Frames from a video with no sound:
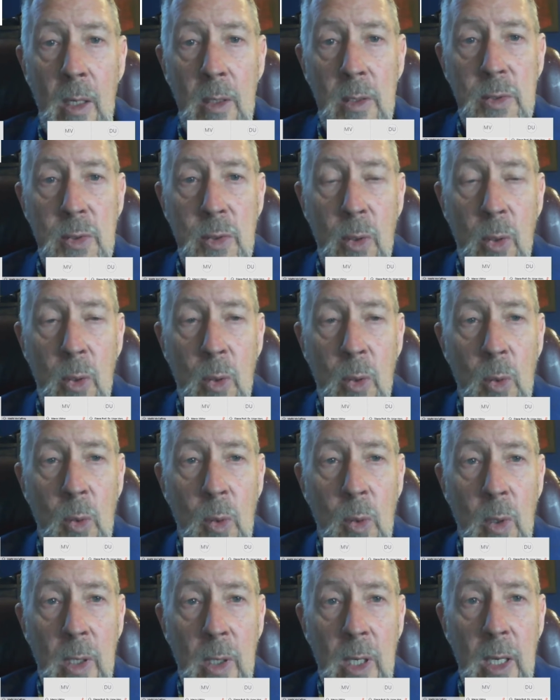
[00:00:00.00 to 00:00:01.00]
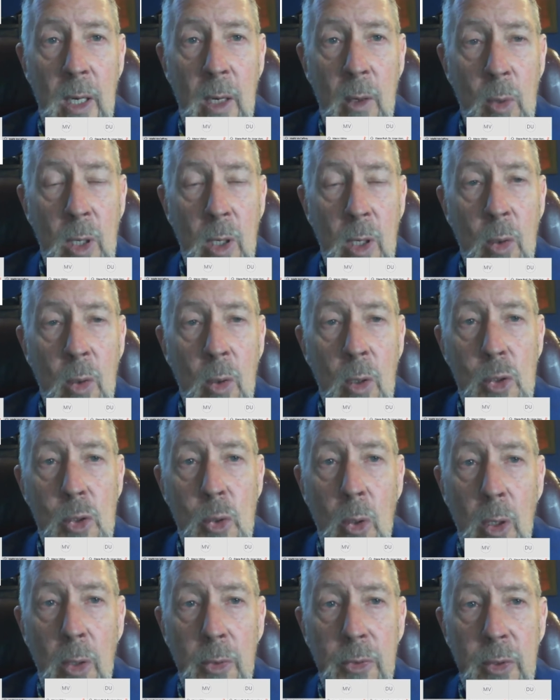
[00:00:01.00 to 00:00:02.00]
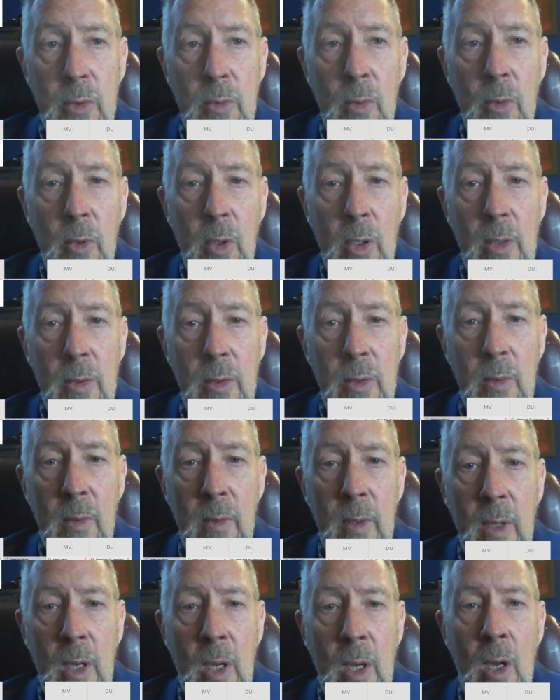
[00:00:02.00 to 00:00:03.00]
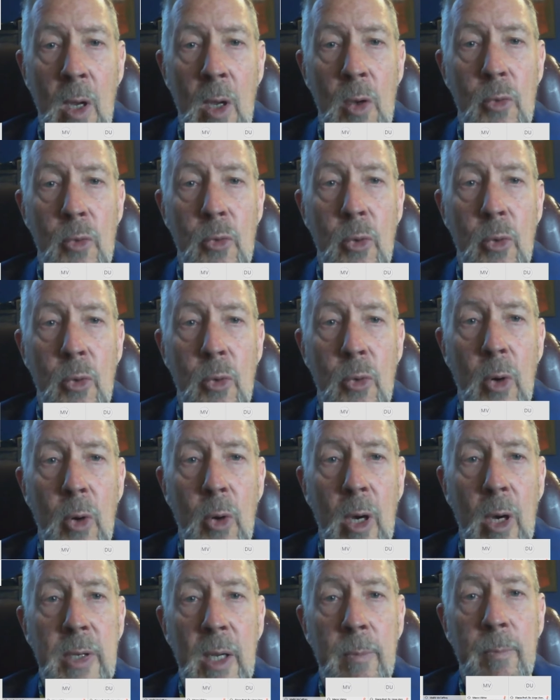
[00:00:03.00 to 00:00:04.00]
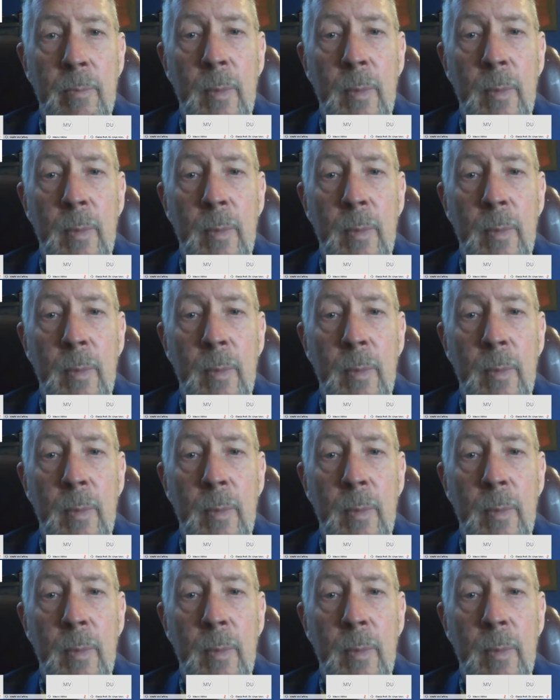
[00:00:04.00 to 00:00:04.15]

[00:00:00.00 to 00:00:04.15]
So again, I would encourage you all to look at the Drawdown